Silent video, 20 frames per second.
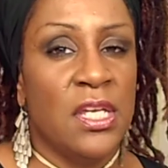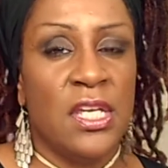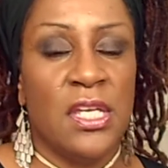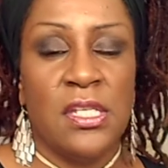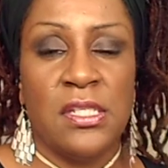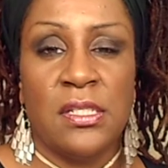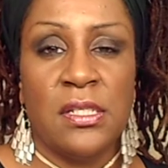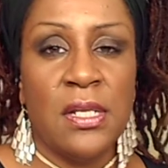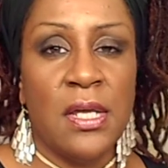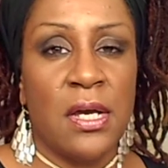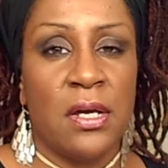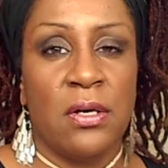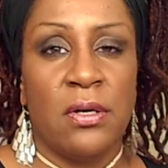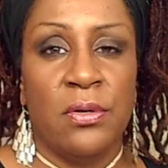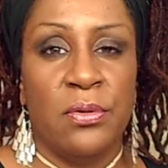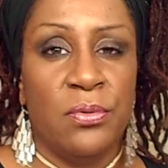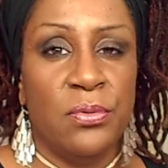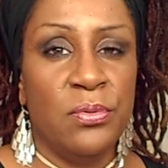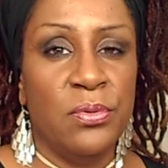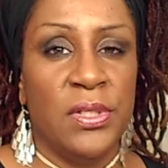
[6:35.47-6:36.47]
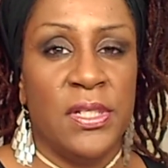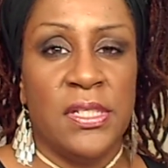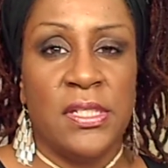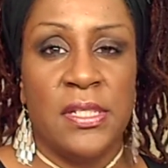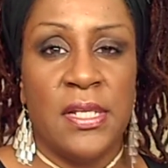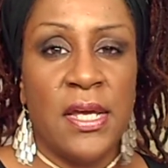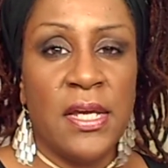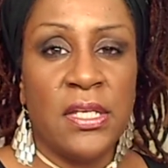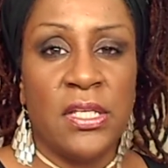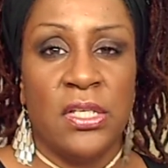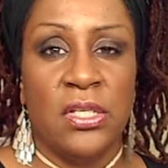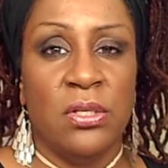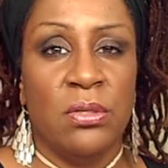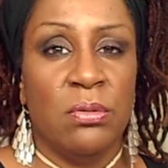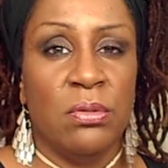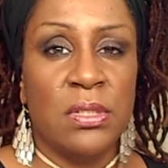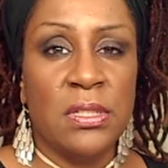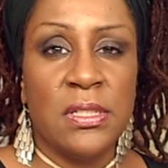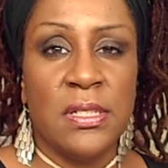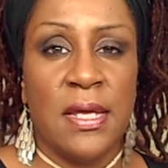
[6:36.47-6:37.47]
It's not cool, it's not
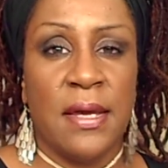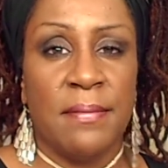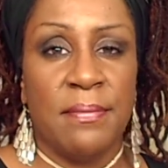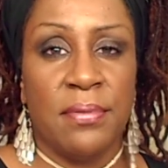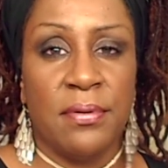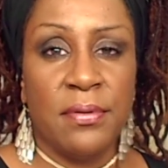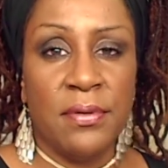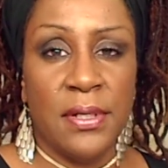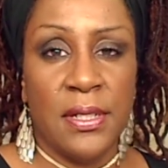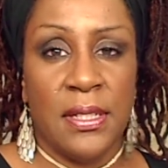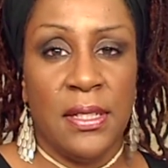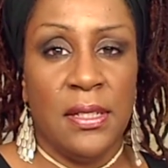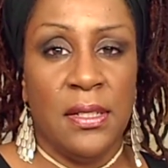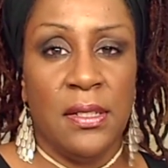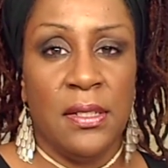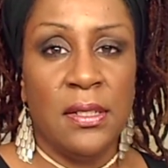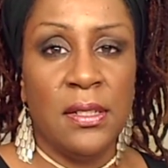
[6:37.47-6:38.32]
cute, it's not pretty